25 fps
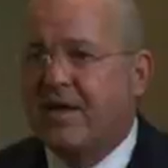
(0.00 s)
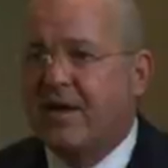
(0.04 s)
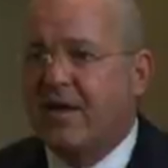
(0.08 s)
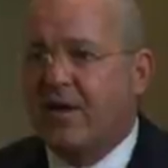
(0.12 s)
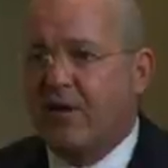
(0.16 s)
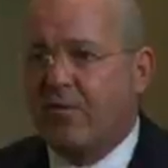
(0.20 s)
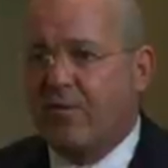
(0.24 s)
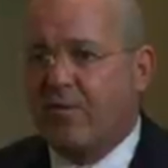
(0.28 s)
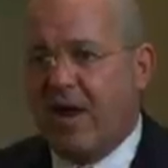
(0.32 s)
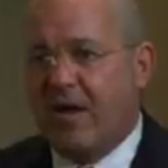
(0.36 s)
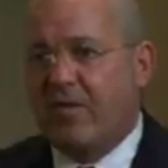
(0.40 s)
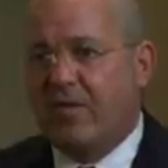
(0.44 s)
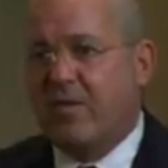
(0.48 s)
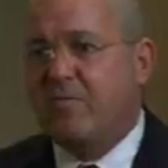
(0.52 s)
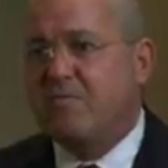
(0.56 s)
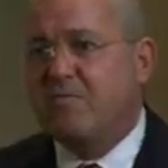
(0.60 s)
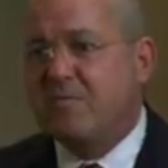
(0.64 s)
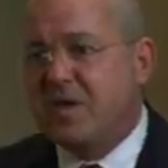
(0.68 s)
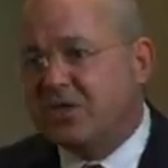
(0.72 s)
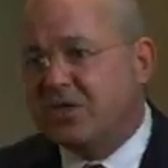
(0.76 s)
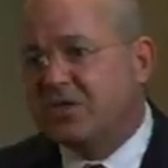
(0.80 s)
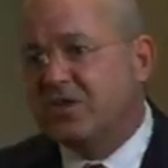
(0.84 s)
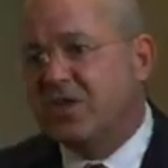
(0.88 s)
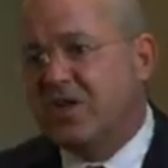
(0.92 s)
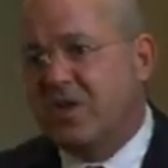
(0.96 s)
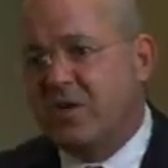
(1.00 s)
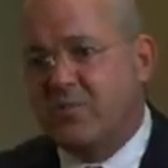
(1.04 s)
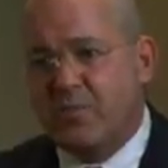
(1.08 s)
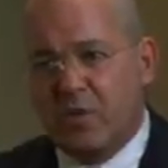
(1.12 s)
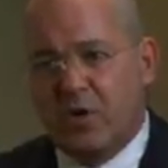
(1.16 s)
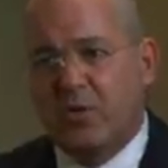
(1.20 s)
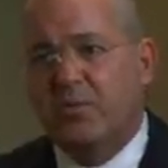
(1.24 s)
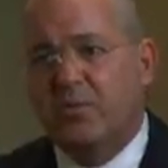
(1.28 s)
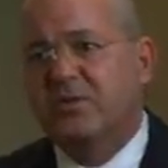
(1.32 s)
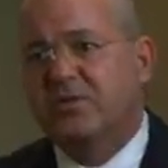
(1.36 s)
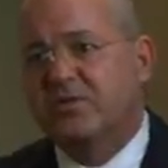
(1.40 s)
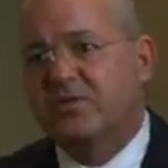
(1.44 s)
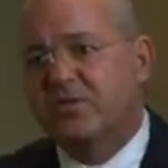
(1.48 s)
around the mission and
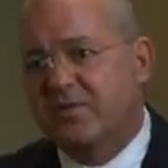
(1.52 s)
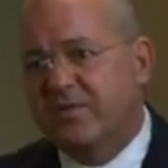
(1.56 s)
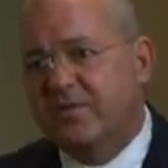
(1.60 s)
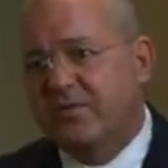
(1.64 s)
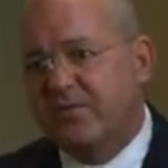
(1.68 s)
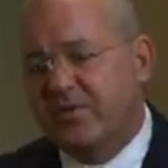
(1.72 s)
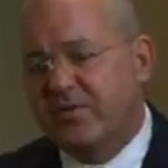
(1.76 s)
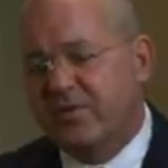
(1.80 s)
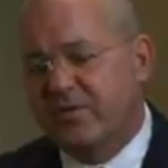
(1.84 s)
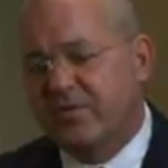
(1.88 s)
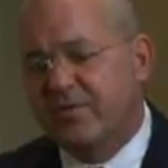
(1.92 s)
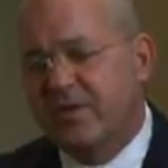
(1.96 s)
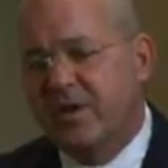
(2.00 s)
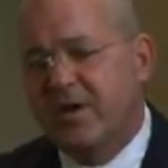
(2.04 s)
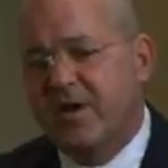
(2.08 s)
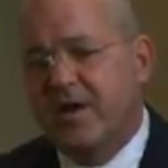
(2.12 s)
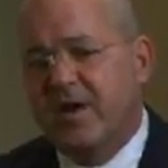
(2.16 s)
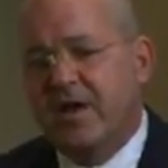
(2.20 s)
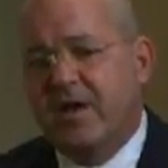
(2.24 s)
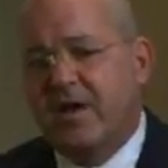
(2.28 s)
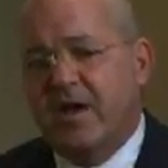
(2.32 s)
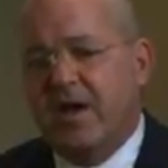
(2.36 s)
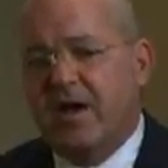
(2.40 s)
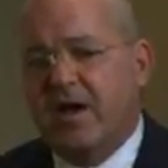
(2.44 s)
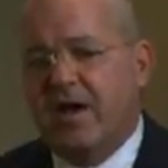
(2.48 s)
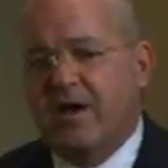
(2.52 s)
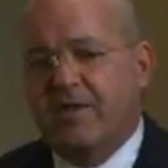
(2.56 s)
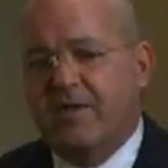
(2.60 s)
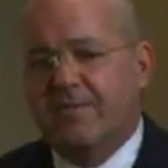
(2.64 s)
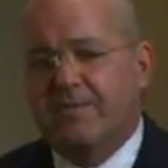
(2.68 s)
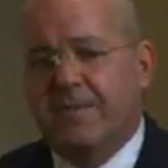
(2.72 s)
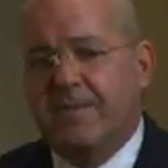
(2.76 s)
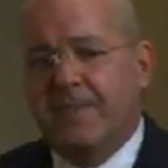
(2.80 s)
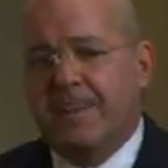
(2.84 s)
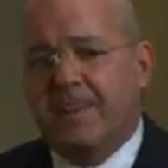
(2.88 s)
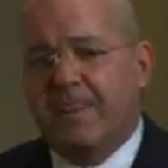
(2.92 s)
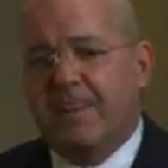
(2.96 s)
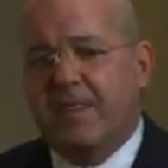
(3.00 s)
purpose of the firm,
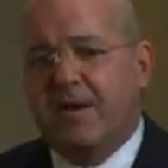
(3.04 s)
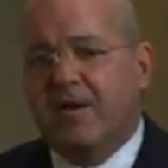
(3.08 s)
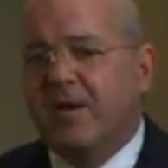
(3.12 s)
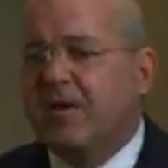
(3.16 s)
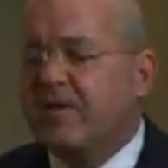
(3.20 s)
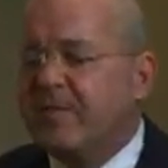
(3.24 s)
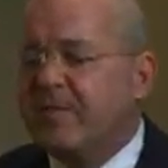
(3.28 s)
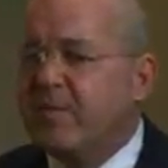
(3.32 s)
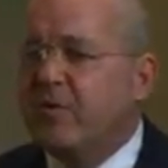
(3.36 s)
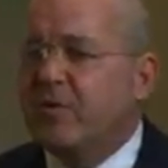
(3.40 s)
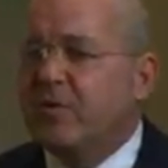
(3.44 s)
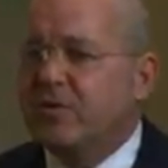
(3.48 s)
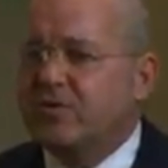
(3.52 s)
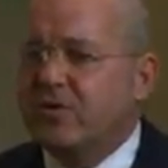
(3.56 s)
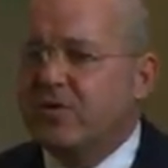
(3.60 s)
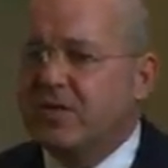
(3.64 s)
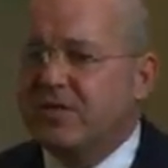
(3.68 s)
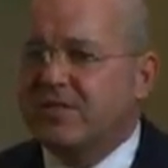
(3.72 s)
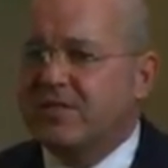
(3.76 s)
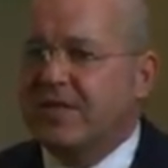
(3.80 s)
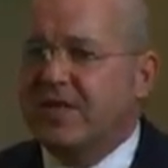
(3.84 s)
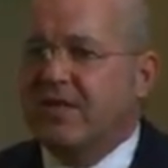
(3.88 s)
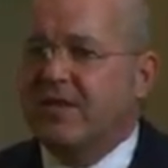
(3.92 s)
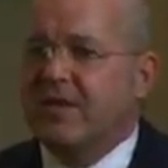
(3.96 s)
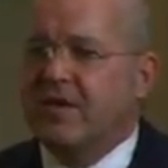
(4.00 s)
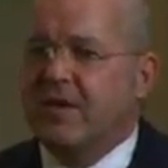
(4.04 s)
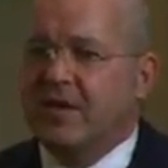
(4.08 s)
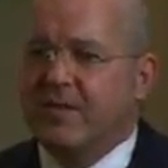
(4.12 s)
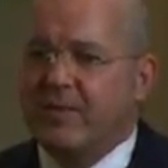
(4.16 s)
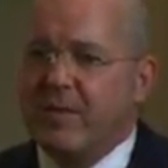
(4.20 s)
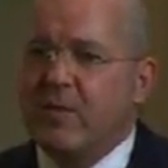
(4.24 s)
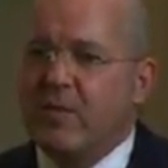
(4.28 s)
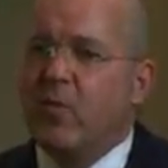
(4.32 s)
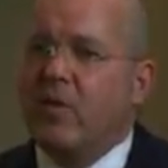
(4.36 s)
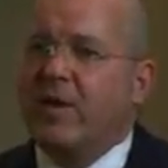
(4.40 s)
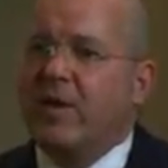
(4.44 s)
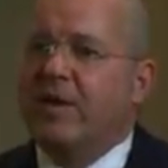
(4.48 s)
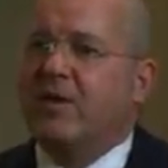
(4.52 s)
they're going to be more trusting, they're going to be
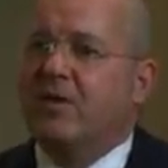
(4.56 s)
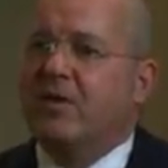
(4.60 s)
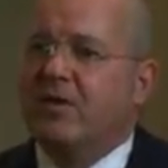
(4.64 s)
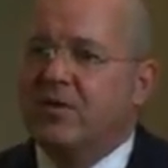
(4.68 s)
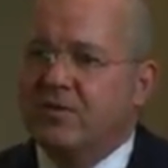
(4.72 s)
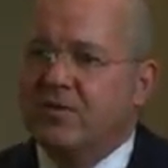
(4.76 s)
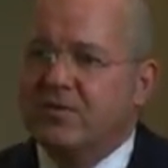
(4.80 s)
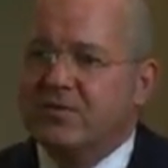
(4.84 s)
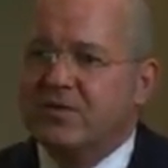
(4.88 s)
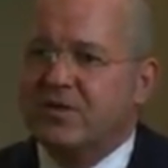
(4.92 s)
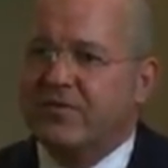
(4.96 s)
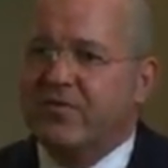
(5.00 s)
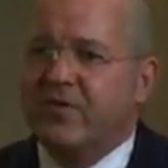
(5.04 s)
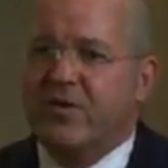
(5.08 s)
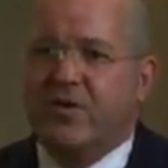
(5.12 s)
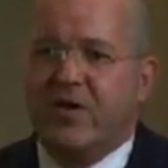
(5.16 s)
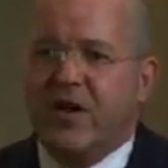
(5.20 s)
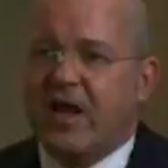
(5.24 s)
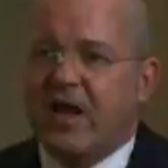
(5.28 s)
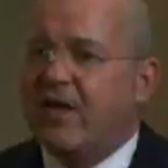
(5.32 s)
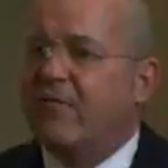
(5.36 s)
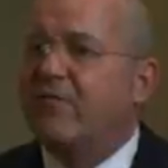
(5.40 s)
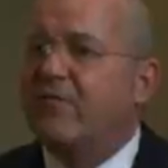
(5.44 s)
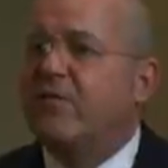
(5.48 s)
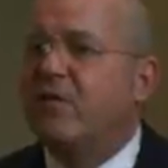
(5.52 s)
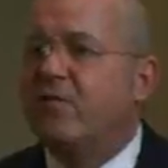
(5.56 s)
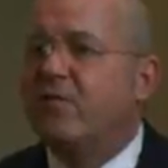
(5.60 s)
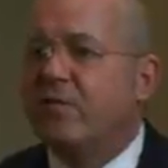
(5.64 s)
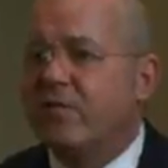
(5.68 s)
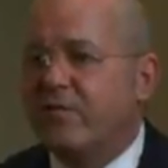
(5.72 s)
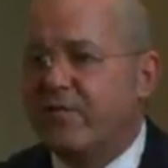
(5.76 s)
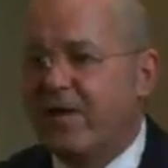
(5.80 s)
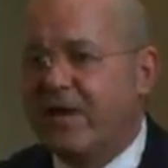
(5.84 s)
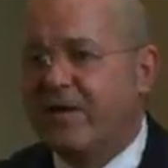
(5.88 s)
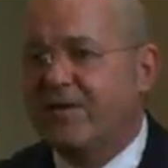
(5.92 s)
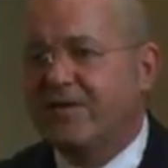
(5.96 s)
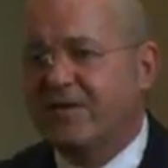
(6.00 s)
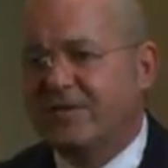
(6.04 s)
more inclusive, and you're going to have fewer
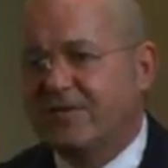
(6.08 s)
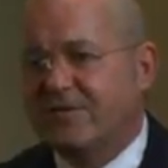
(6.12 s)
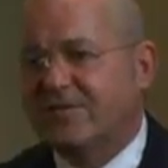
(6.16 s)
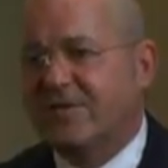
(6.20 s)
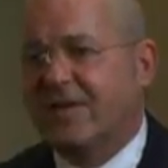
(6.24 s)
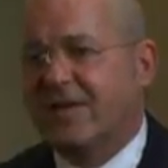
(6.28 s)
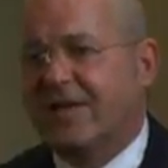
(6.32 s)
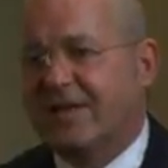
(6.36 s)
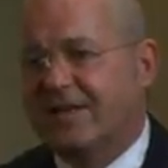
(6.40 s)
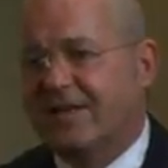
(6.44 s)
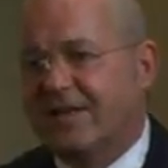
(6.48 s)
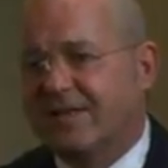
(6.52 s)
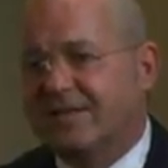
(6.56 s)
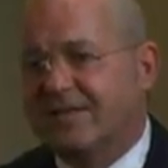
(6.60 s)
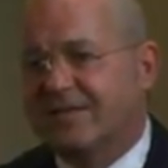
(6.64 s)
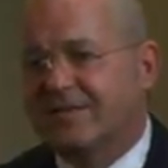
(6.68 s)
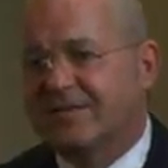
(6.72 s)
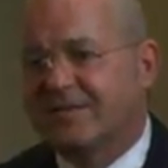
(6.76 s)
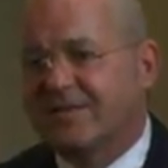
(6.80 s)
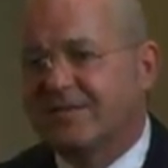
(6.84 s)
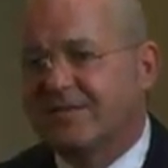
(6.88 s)
failures like this.